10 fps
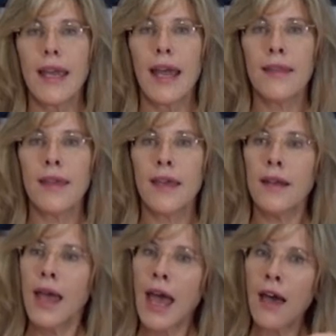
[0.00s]
And
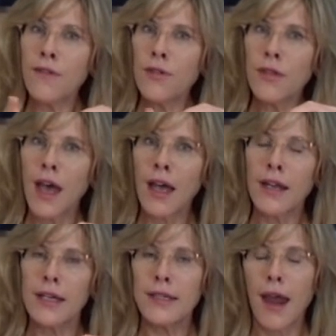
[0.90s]
then after that
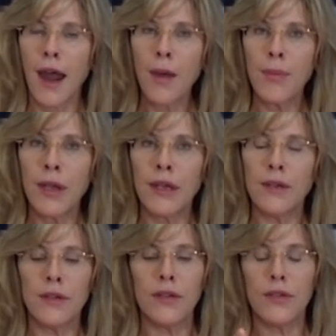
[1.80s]
has happened,